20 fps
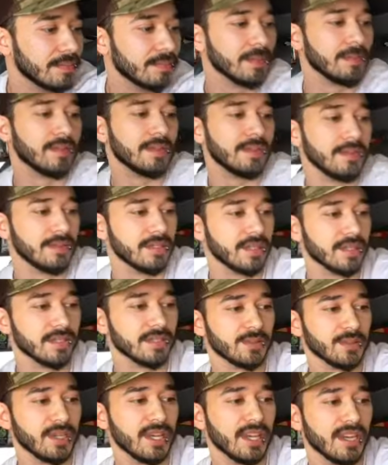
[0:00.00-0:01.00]
maybe do
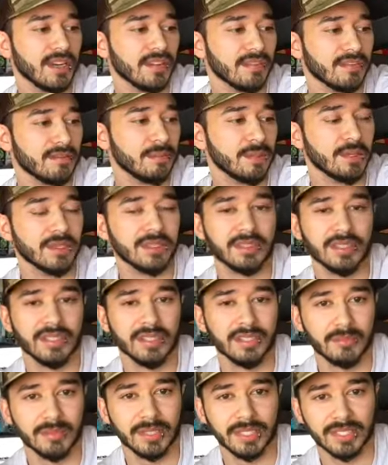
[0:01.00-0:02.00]
another live. But
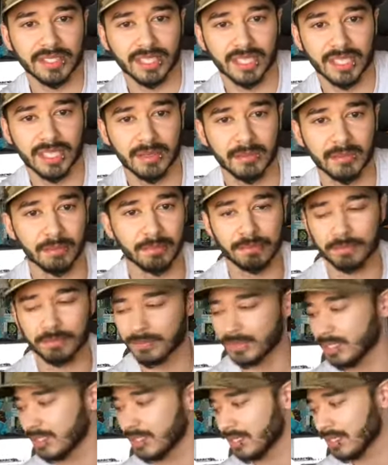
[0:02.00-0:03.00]
in the meantime,
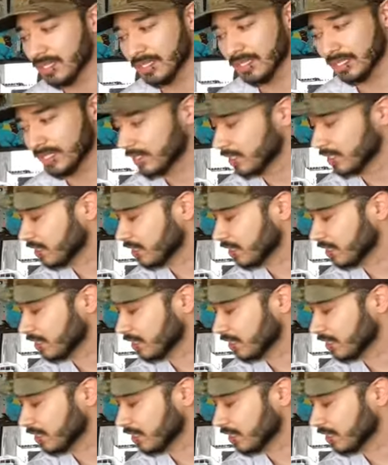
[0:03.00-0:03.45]
it's